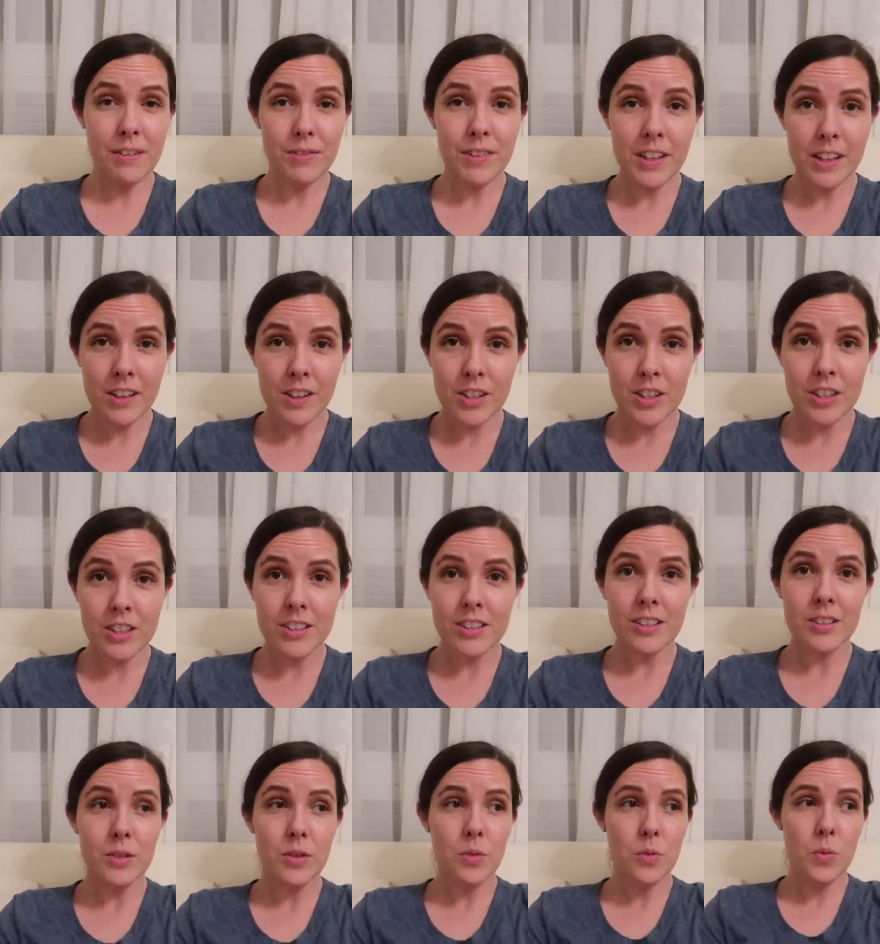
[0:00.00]
definitely learned.
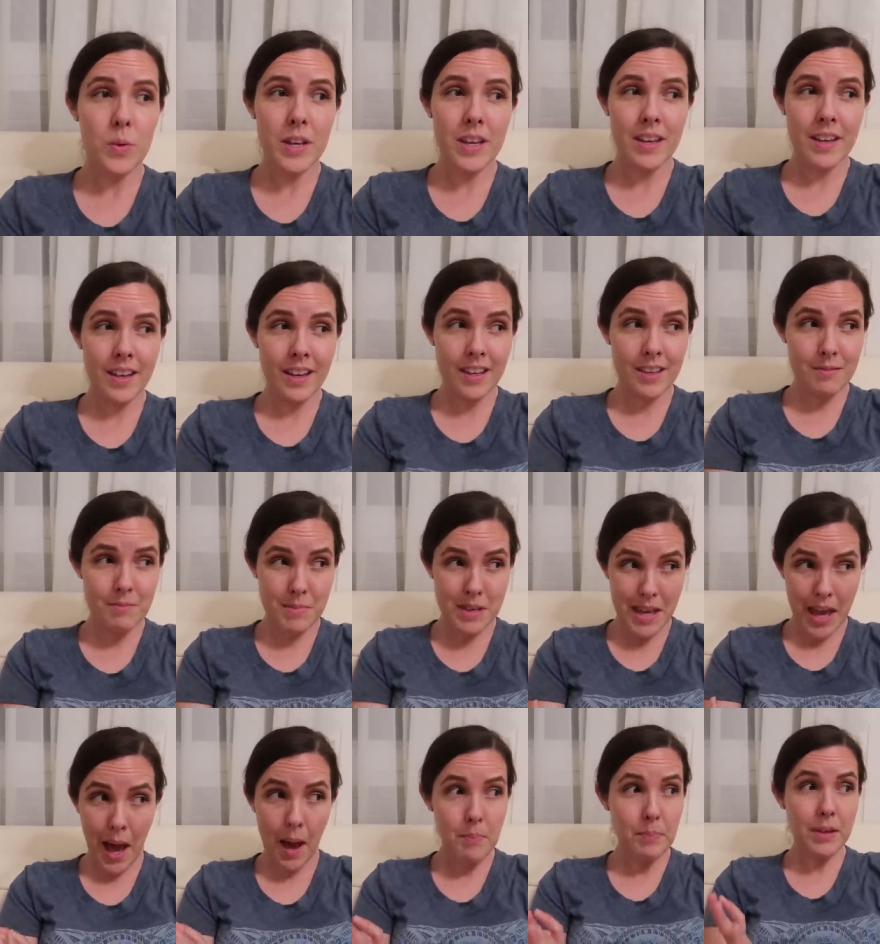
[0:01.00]
We can
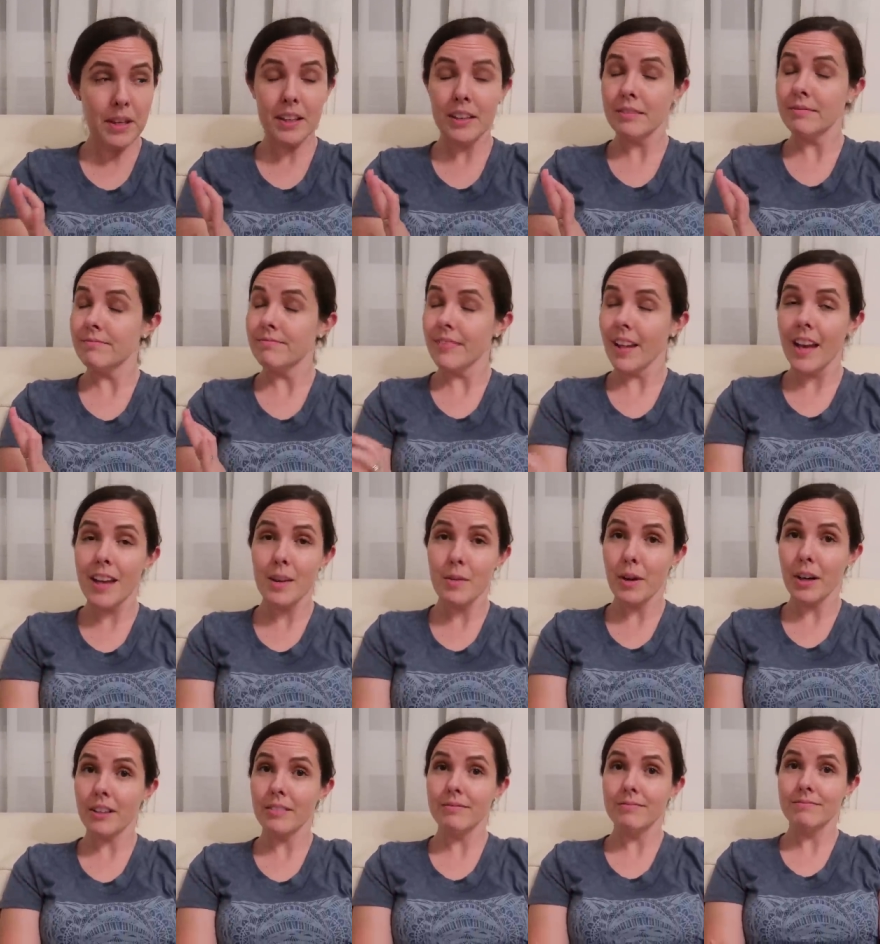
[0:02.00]
be happy
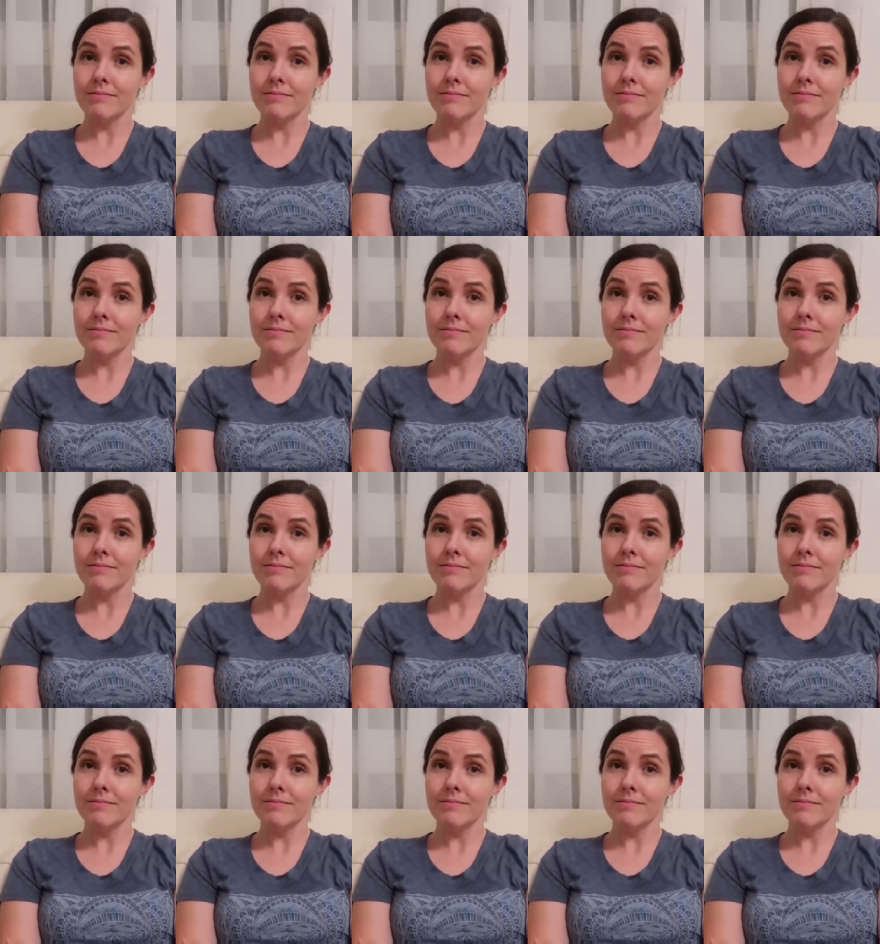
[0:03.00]
anywhere.